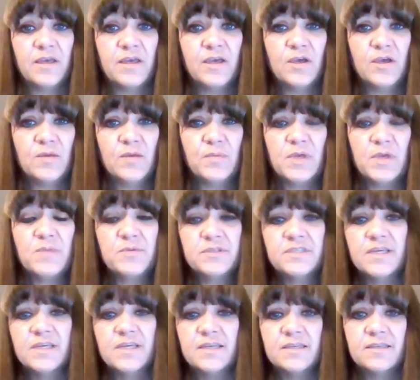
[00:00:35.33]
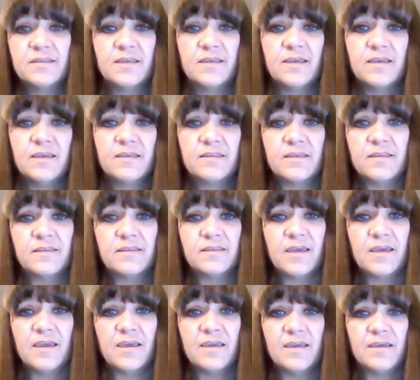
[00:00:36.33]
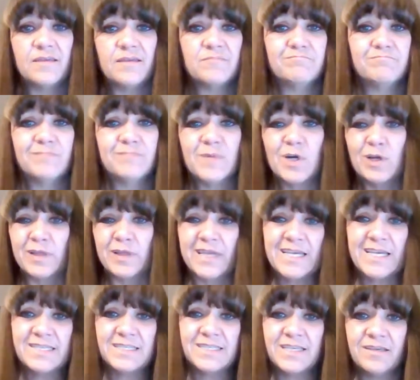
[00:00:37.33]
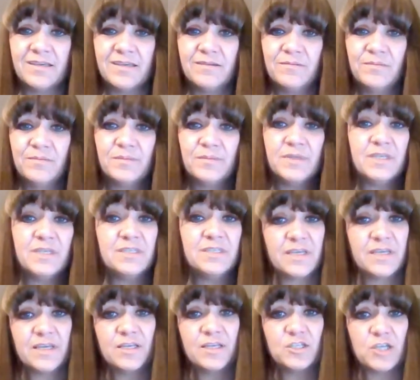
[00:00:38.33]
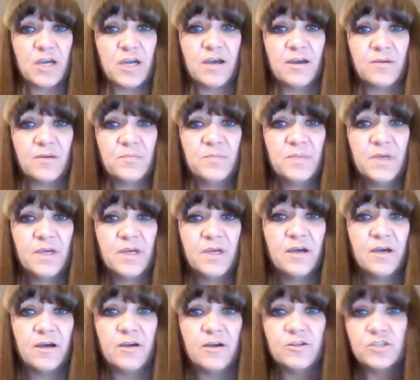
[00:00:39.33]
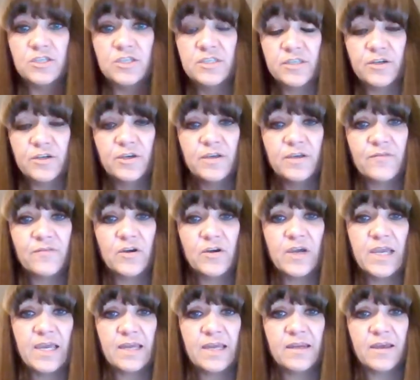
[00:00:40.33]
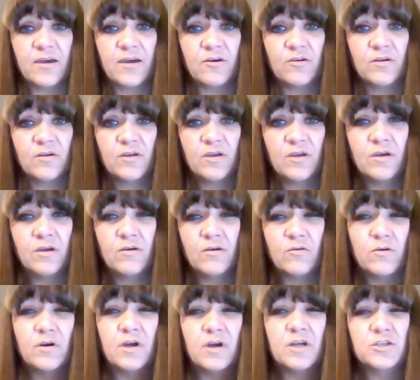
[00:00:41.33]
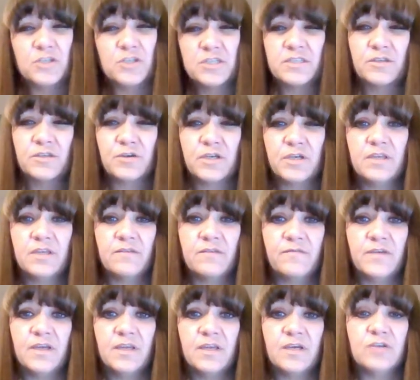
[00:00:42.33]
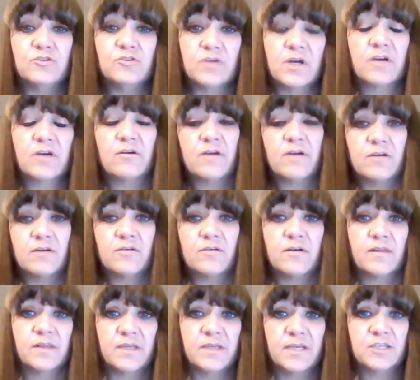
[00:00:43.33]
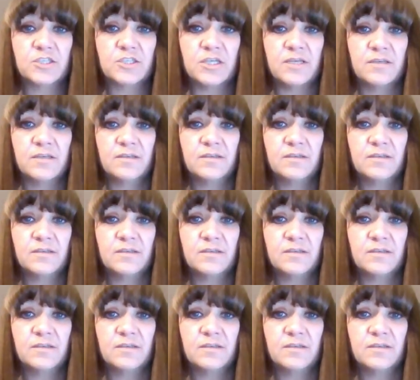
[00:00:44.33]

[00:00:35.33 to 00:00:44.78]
People tend to think that they are lazy, need to get a job, are just looking for a handout, or are just looking to feed a drug or alcohol addiction.